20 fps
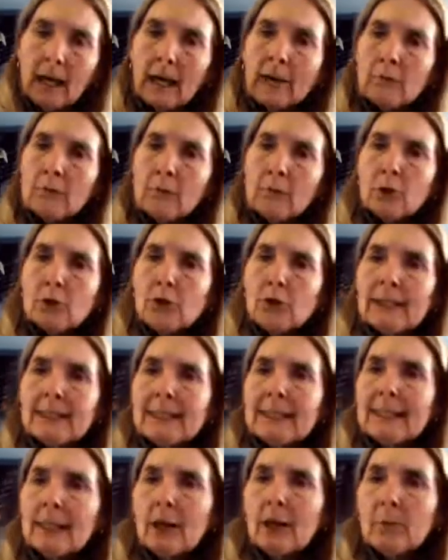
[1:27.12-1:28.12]

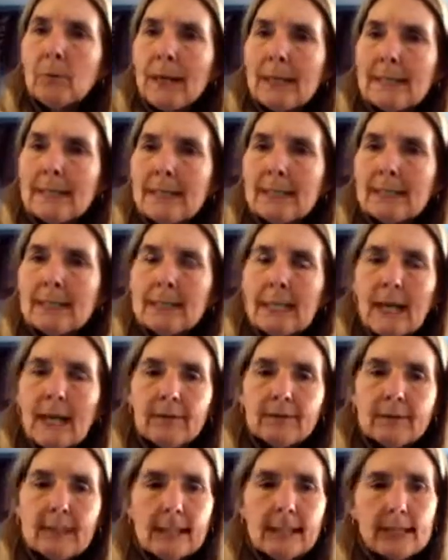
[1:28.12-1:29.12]
Unfortunately, our residents
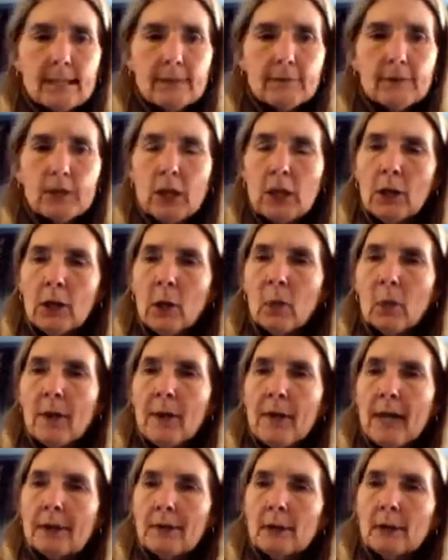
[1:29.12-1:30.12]
have lived
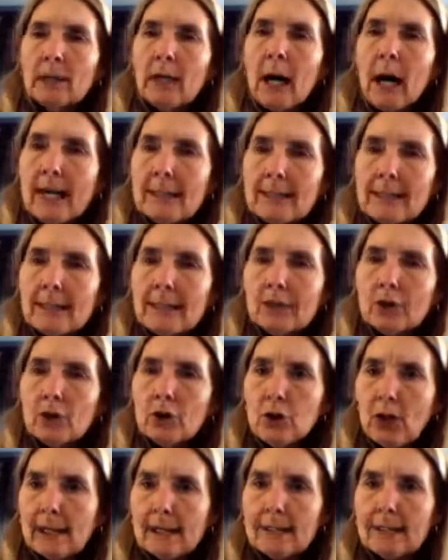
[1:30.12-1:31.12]
with constant
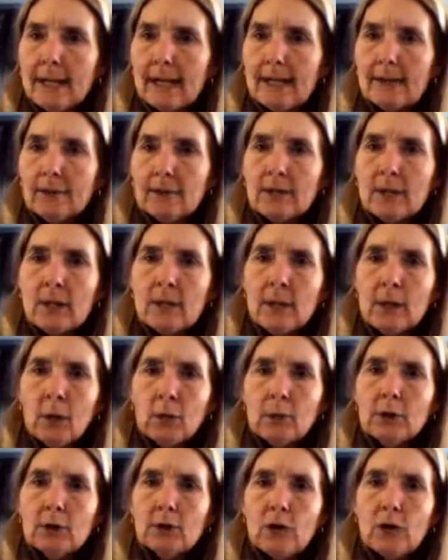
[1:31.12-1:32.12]
shutdowns.
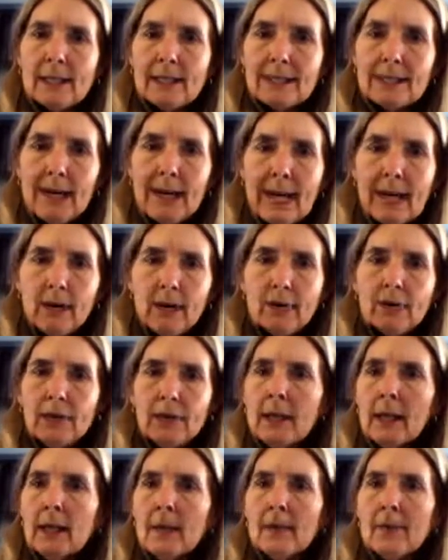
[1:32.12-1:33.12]
We shut down,
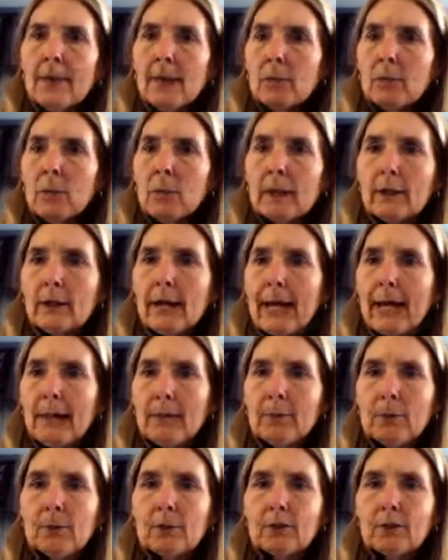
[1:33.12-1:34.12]
then we're
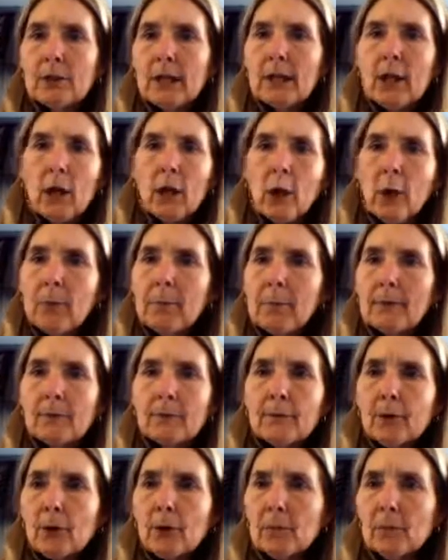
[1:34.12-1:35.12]
able to open
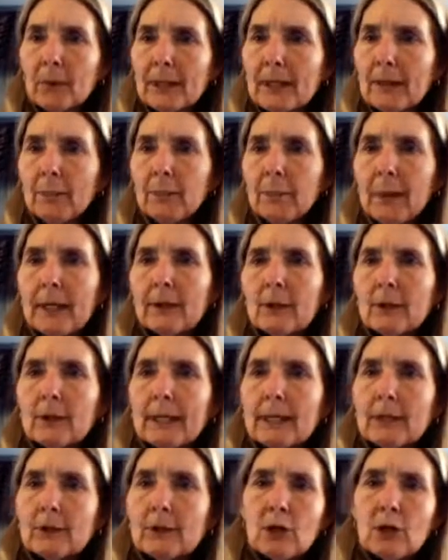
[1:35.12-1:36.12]
for a brief
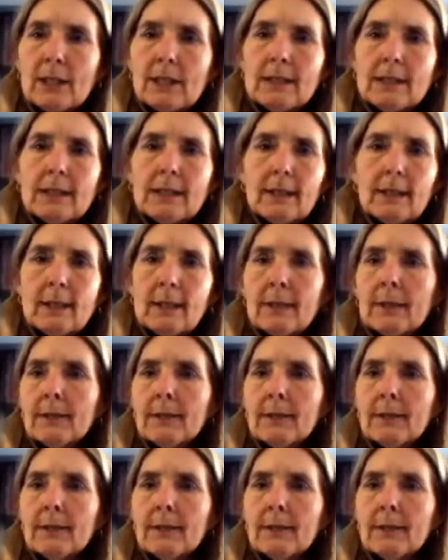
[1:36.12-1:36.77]
period, just